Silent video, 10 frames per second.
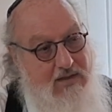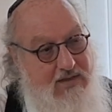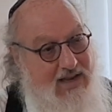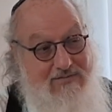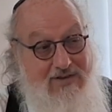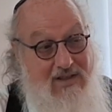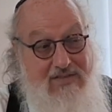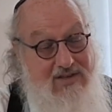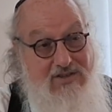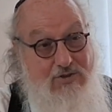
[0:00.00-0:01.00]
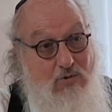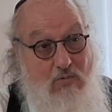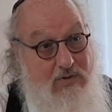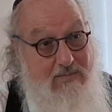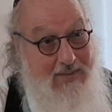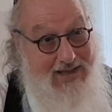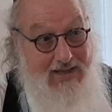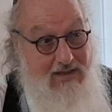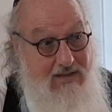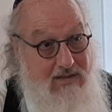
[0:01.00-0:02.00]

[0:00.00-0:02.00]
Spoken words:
It had nothing to do with me.